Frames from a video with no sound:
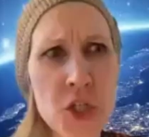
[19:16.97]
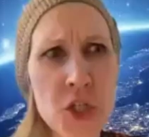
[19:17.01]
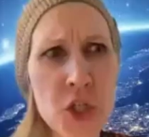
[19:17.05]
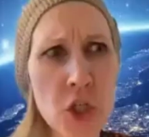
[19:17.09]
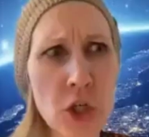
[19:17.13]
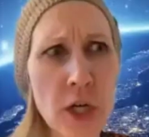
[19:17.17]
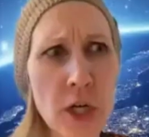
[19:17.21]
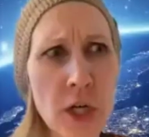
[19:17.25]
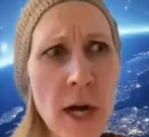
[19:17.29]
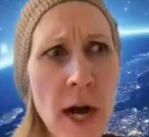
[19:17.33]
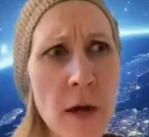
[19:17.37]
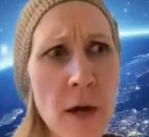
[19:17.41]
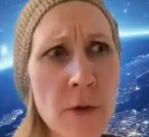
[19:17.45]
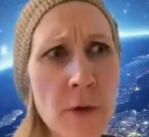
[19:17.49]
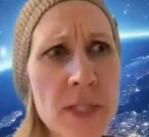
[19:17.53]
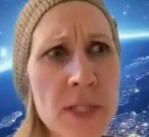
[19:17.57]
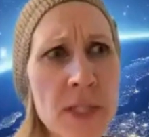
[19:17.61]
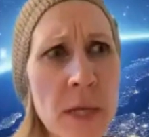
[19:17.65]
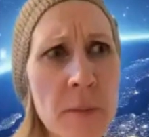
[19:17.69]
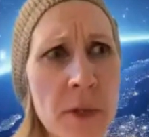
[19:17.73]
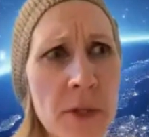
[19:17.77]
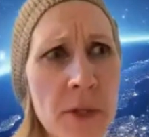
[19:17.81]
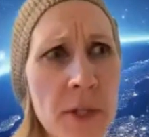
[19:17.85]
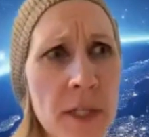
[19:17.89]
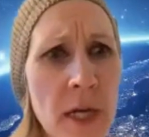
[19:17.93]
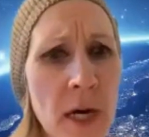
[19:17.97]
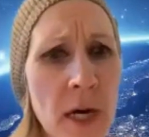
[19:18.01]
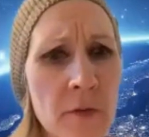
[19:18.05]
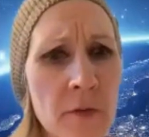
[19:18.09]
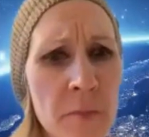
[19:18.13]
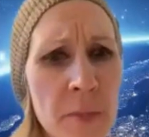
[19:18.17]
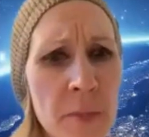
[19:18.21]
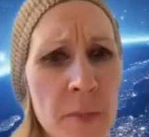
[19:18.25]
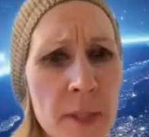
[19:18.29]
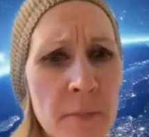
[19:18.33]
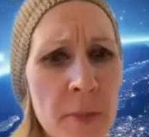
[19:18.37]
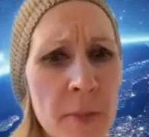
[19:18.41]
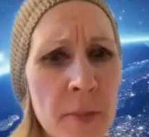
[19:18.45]
sure how some of the
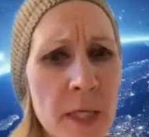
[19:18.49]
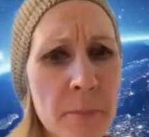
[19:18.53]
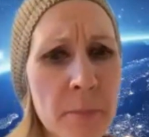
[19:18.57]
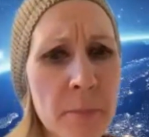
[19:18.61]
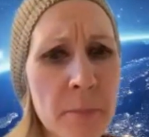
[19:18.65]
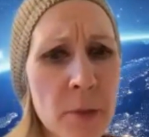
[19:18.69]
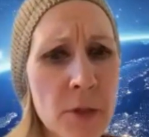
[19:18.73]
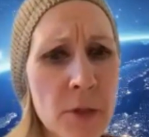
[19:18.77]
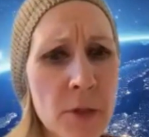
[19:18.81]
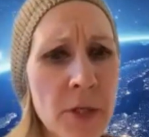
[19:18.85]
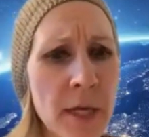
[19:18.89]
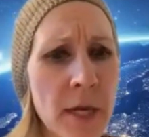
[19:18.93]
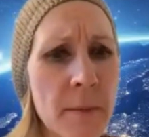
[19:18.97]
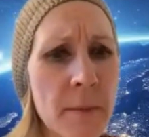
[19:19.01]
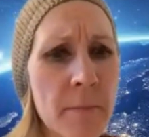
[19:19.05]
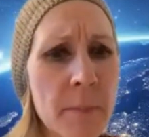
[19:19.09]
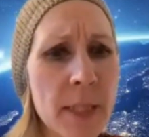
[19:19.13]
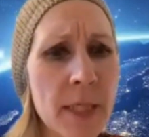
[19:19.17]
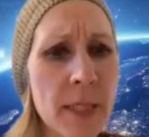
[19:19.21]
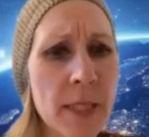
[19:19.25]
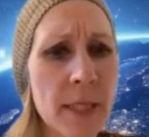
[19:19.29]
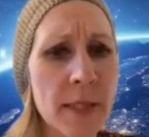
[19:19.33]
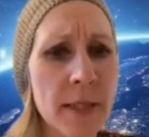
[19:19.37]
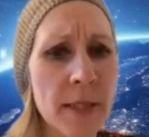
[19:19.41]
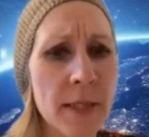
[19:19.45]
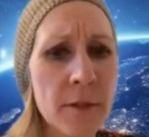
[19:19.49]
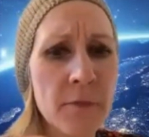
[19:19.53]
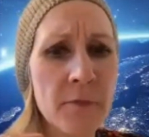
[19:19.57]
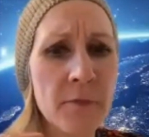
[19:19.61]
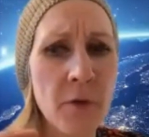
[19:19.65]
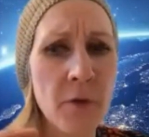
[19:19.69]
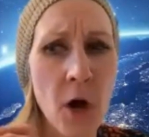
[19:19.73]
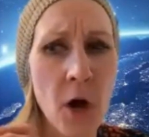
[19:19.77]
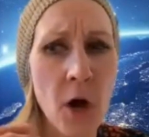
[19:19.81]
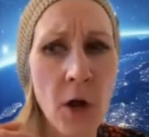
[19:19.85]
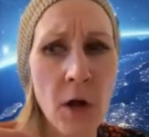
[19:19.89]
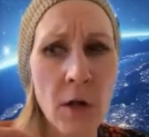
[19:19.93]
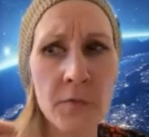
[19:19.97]
government people can be
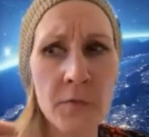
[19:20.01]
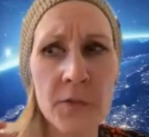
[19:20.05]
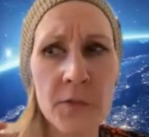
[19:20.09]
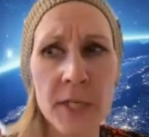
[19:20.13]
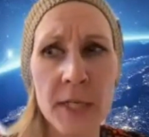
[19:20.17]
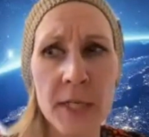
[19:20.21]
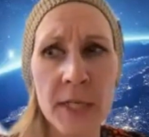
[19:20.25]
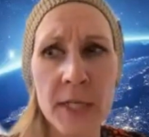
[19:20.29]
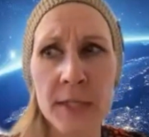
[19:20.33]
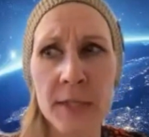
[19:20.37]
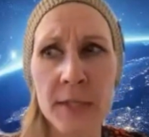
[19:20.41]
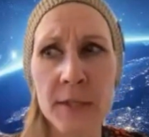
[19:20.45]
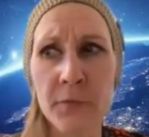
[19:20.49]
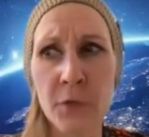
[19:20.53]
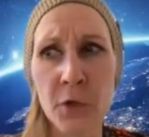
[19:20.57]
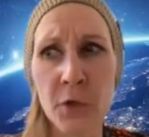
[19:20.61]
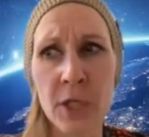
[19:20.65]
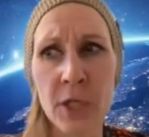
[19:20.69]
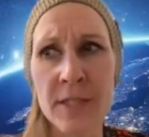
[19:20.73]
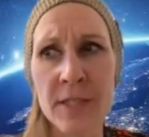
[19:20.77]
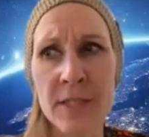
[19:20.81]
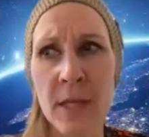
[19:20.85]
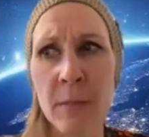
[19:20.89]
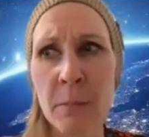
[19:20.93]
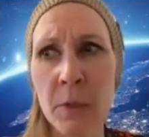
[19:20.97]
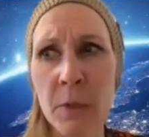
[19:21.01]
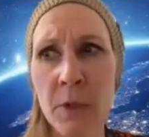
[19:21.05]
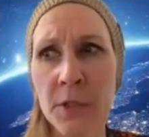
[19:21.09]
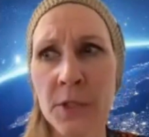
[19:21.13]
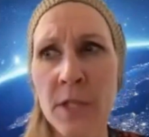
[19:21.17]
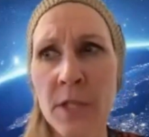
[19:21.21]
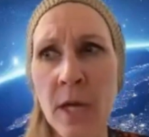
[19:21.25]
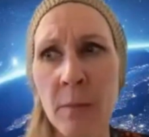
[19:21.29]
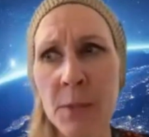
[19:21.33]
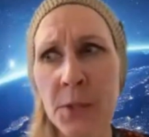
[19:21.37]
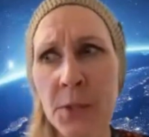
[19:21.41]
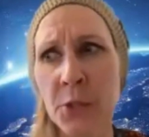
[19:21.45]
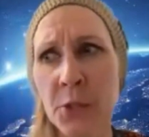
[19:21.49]
involved in, for example, the
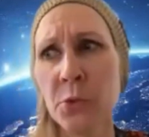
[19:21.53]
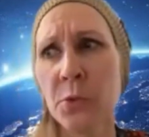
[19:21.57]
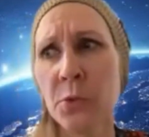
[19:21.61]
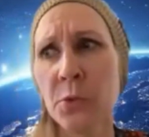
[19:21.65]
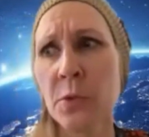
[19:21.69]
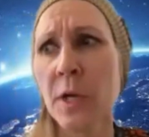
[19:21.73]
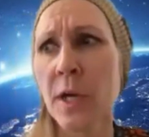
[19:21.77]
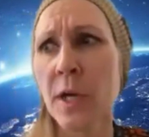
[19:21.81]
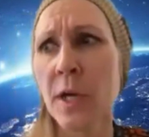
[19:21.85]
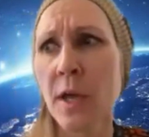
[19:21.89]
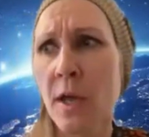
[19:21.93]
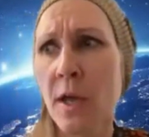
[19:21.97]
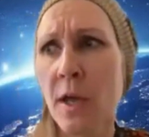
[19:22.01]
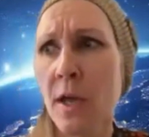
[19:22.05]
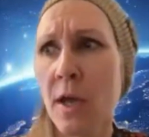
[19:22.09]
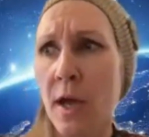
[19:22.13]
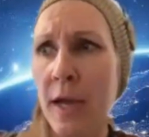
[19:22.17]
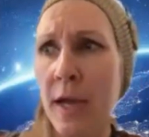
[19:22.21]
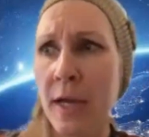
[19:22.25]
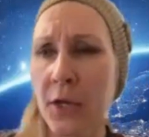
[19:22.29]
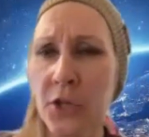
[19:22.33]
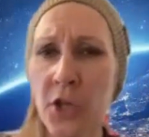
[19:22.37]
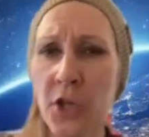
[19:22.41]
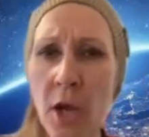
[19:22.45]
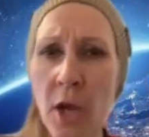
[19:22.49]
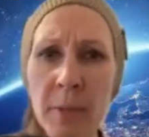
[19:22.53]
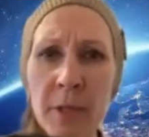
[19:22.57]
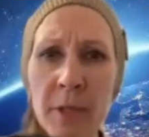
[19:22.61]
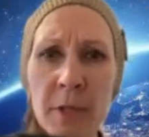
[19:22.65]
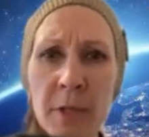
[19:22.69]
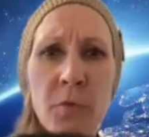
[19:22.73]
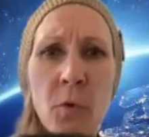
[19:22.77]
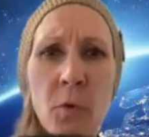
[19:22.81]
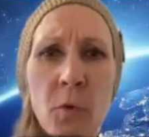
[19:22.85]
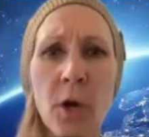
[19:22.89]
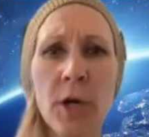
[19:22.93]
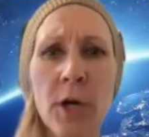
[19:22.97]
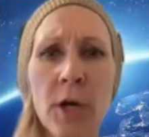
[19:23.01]
W Economic
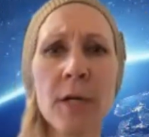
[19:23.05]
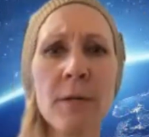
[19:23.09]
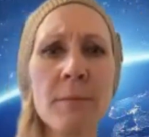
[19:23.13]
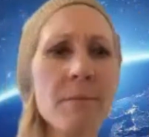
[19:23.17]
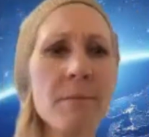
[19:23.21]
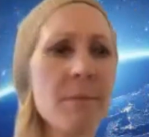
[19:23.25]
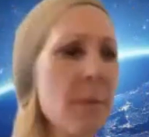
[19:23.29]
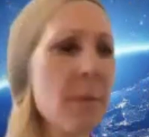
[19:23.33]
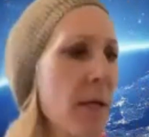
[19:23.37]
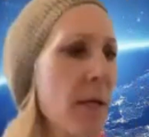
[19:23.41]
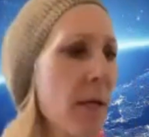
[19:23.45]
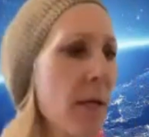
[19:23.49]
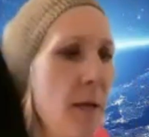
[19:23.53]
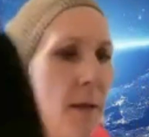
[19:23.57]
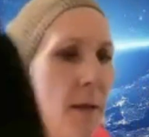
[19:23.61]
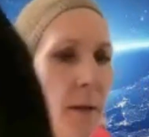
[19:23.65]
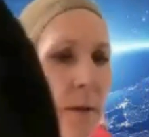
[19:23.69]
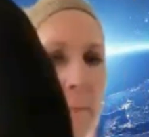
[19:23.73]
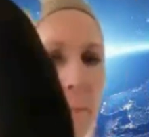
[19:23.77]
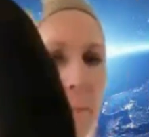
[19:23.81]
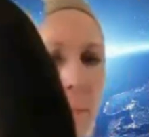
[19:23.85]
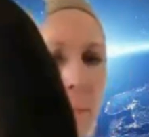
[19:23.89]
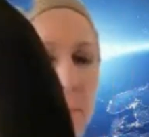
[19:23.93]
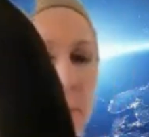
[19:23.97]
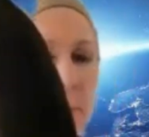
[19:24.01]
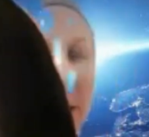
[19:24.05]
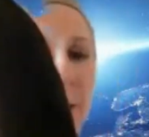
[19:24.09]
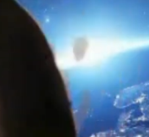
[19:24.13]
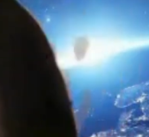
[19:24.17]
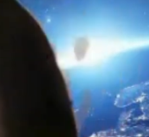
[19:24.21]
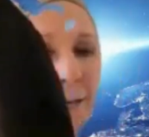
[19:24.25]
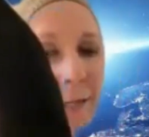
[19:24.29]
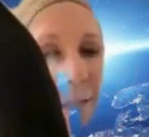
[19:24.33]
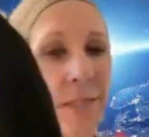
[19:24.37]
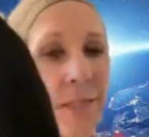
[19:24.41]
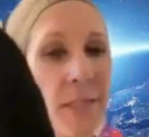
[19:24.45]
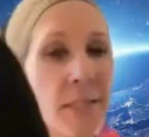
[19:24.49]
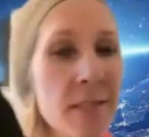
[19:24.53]
Forum,
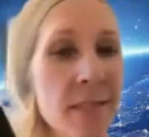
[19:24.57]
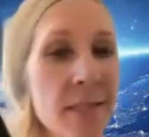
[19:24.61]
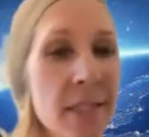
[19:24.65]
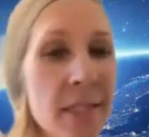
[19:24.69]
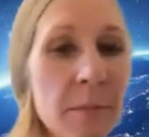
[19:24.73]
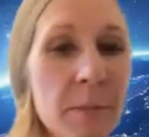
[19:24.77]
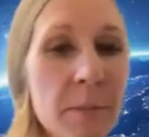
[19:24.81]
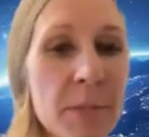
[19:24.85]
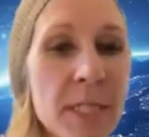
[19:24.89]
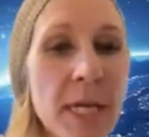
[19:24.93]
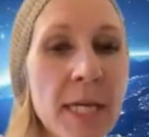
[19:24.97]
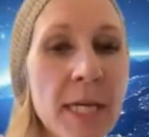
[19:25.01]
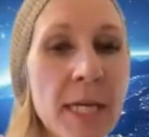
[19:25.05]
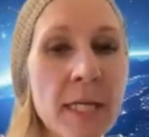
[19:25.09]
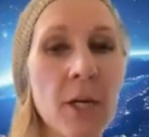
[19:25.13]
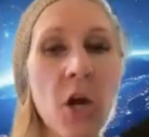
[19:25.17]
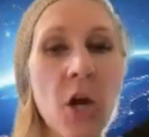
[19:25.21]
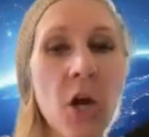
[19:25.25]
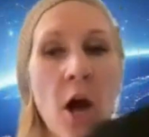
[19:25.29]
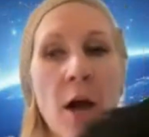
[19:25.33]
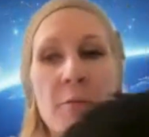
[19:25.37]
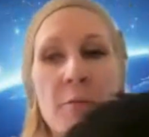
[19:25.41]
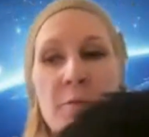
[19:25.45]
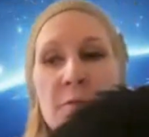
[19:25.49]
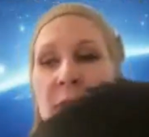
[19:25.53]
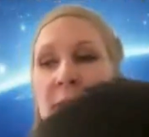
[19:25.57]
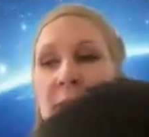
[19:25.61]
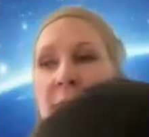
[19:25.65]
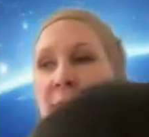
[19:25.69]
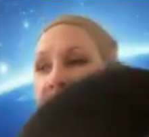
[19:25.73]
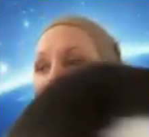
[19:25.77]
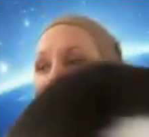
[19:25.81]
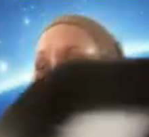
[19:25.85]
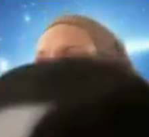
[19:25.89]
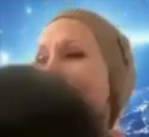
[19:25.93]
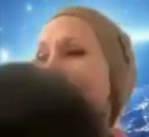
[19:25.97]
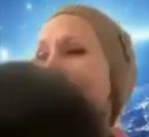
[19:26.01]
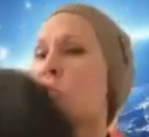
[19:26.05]
because it seems like a conflict
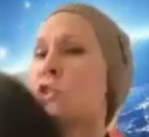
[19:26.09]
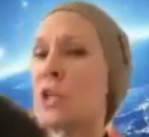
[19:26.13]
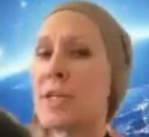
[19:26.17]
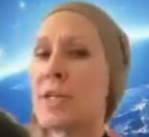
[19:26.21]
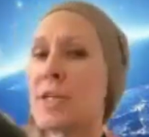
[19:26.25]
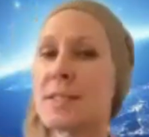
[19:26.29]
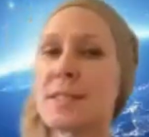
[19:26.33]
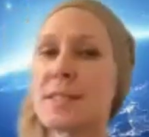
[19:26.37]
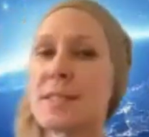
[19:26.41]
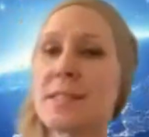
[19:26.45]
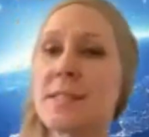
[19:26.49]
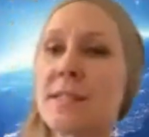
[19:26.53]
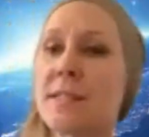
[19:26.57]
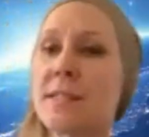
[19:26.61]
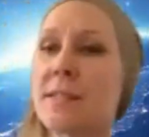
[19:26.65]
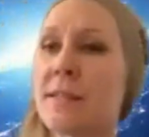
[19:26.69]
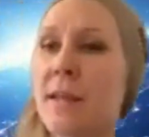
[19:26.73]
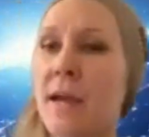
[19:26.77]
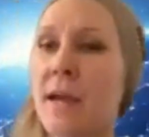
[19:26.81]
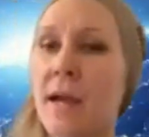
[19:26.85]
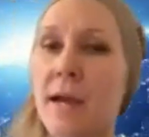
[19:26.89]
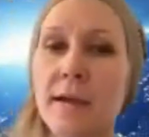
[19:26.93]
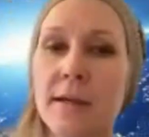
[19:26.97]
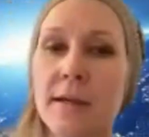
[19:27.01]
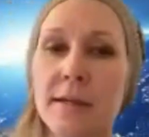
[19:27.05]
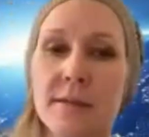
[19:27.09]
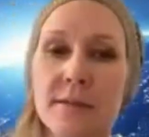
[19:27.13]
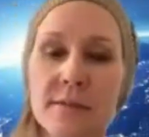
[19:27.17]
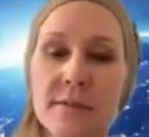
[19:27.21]
of interest that,